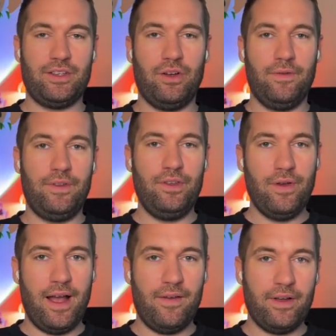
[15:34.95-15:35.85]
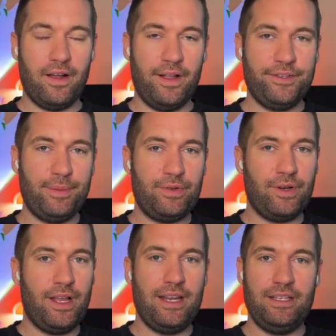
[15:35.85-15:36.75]
So if you have a concept
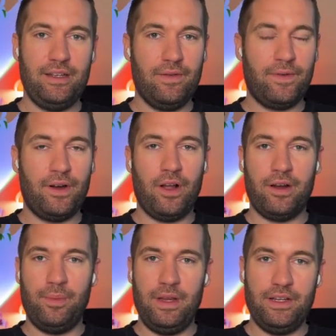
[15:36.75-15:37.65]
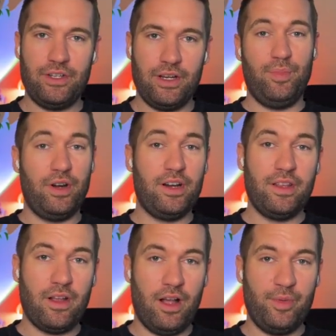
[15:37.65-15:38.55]
or an idea for an automation, put it in
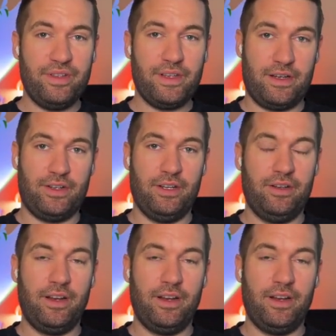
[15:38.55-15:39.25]
the comment section.